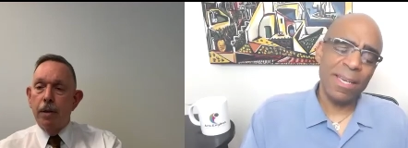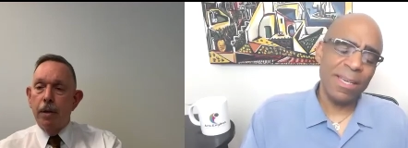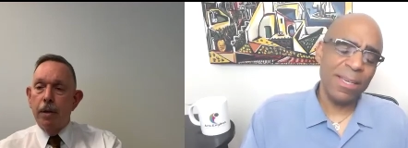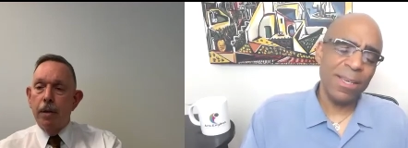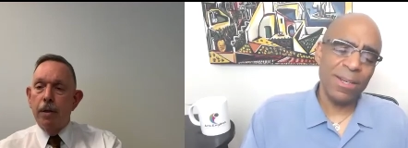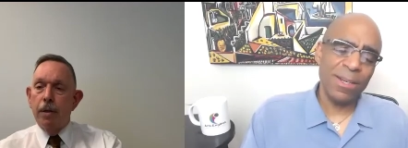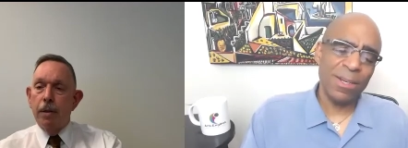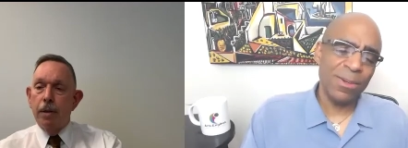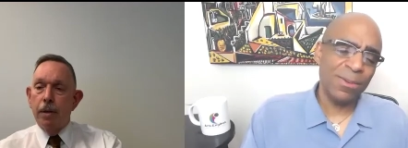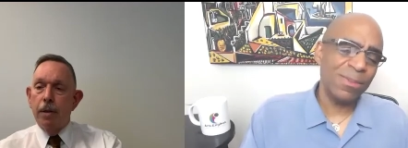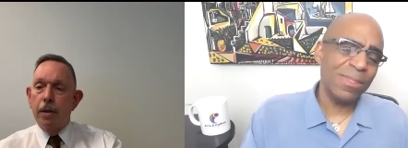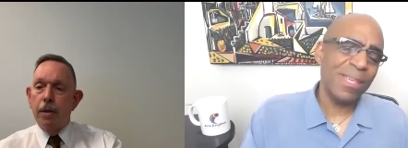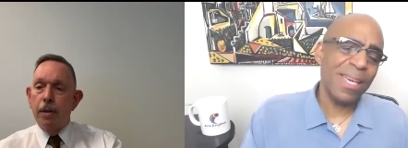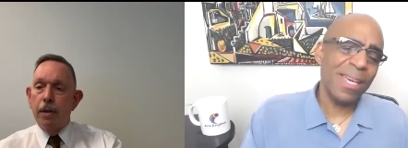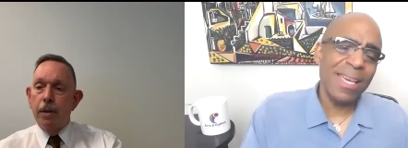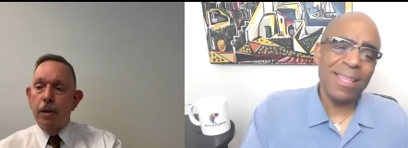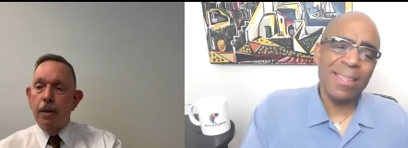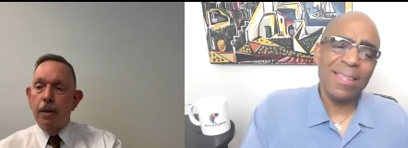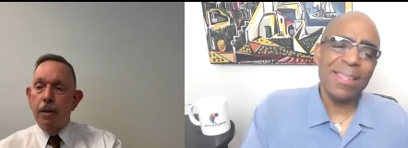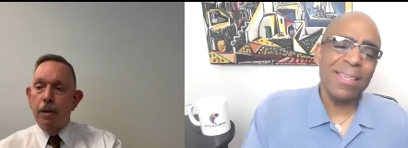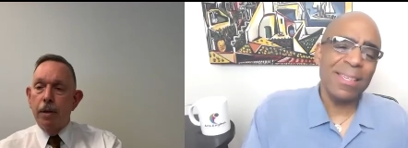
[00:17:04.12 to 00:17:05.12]
Speaker 1: you know,
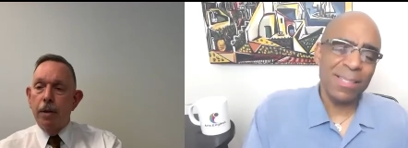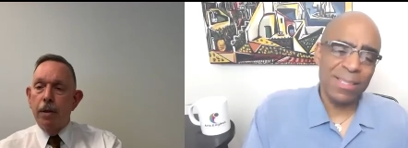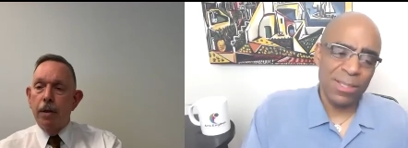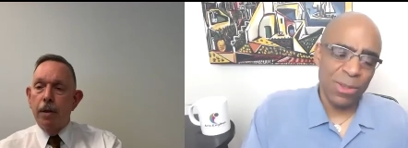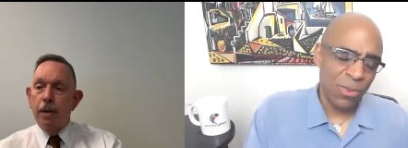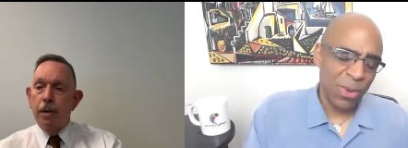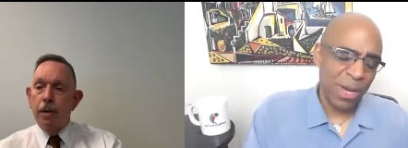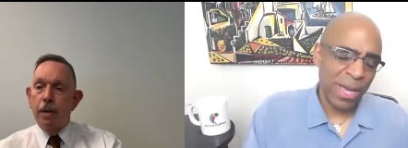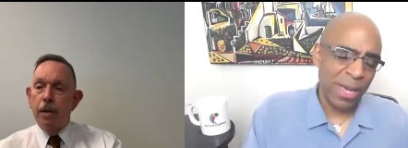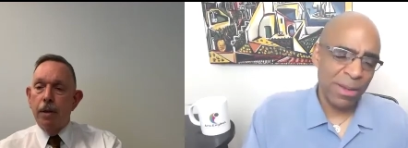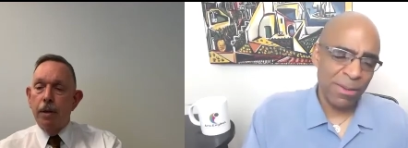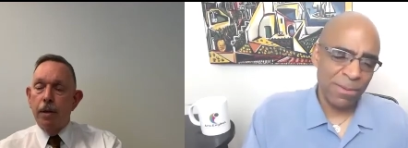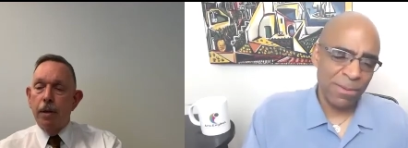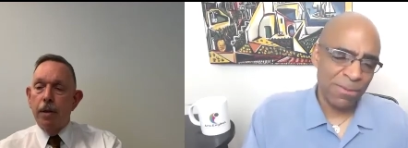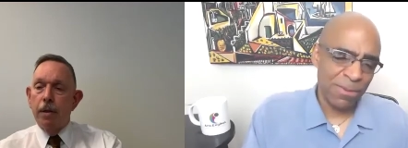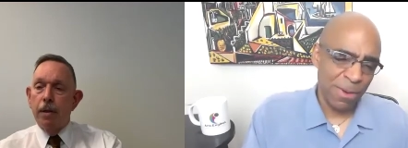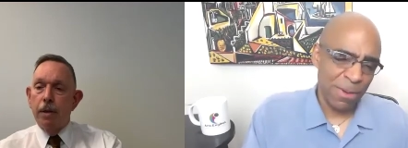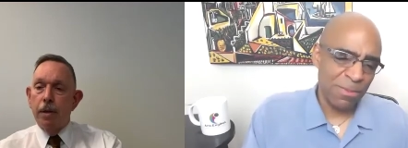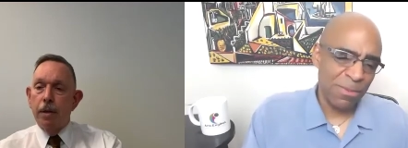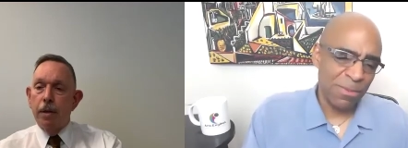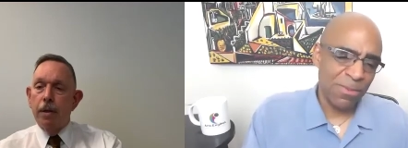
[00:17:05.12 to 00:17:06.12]
take this away
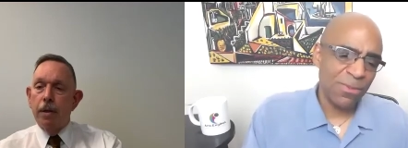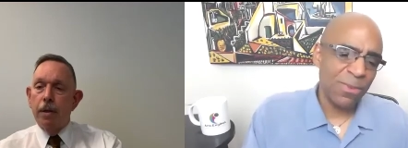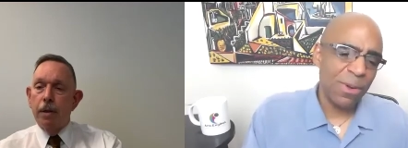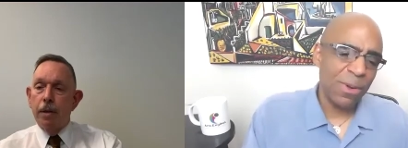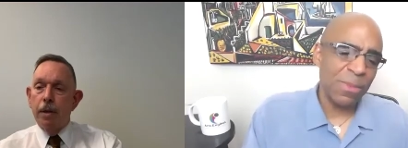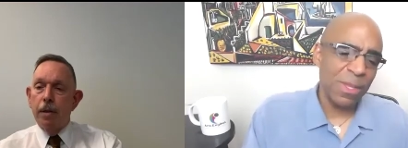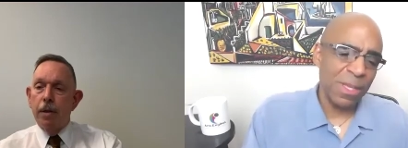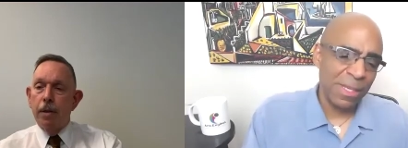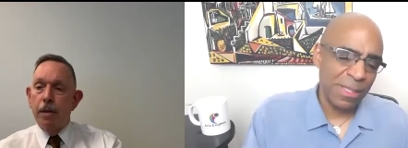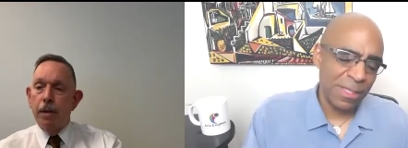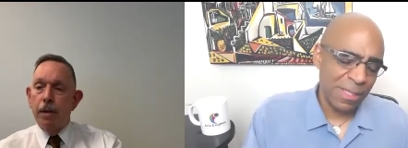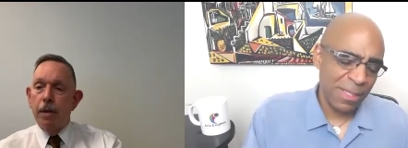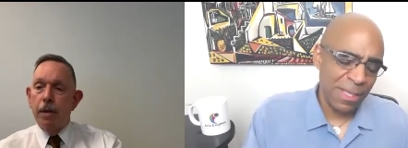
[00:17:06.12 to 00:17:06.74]
from from this.